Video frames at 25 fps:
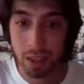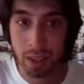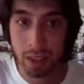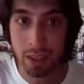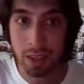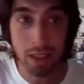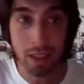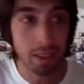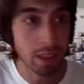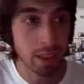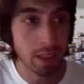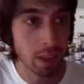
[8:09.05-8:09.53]

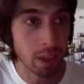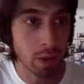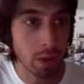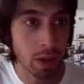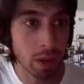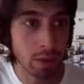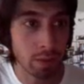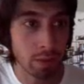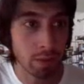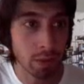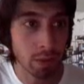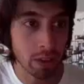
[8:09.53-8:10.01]
And yeah, thank
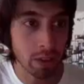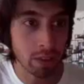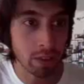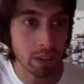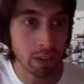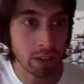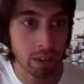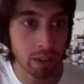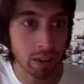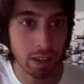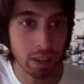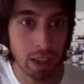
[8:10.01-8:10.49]
you again for
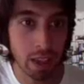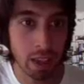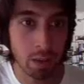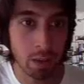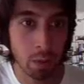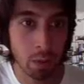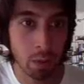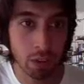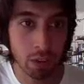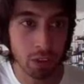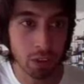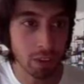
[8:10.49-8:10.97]
listening
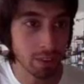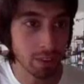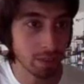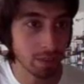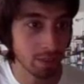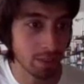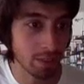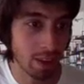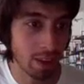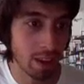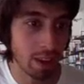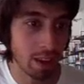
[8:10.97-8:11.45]
and
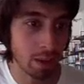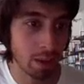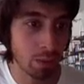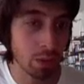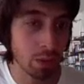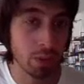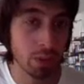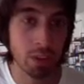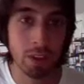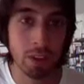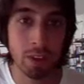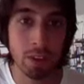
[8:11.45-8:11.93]
watching,
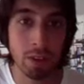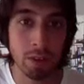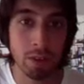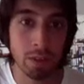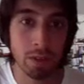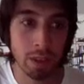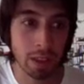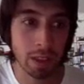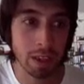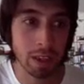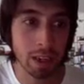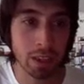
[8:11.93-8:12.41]
and we'll see
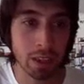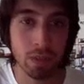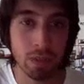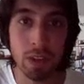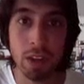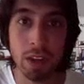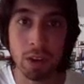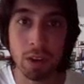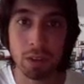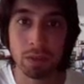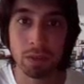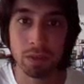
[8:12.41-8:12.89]
you in the
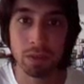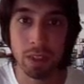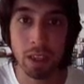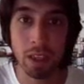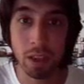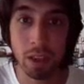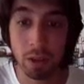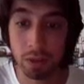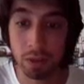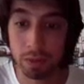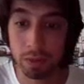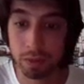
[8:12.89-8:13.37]
next video.
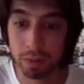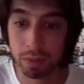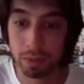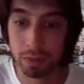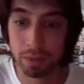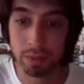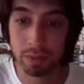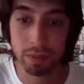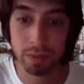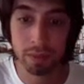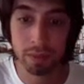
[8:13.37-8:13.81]
Thank you.